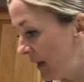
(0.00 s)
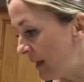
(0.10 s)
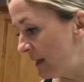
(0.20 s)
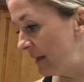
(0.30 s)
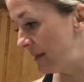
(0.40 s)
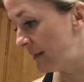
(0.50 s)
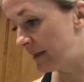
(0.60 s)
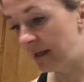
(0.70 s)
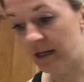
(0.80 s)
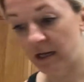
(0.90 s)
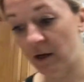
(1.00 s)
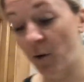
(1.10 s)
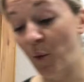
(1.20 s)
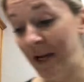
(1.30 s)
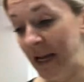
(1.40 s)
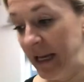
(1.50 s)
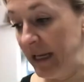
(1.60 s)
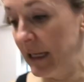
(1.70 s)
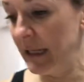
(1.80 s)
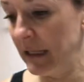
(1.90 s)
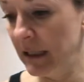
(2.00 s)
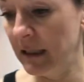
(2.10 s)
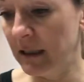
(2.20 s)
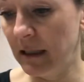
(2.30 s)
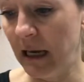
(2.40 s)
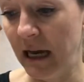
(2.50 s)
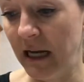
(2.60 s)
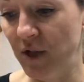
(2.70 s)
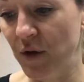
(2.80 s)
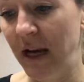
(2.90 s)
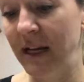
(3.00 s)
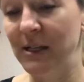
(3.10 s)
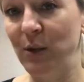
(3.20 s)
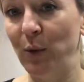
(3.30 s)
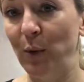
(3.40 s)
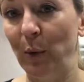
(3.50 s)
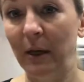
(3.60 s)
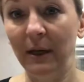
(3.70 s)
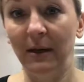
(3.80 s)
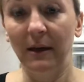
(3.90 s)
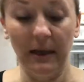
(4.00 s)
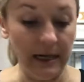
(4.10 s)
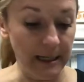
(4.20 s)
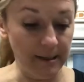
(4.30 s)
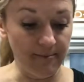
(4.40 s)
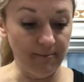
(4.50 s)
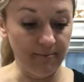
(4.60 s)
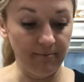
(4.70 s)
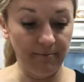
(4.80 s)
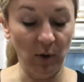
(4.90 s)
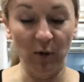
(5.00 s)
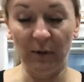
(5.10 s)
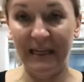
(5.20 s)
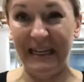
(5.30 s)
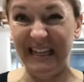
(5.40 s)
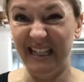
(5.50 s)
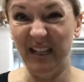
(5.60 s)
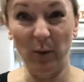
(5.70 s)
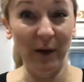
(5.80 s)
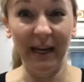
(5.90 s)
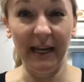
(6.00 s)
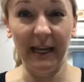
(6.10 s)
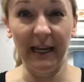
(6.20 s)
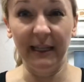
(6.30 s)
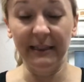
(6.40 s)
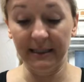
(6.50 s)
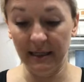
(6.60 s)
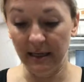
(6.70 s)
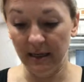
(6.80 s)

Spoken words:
and 1 egg. I tried to only get organic eggs.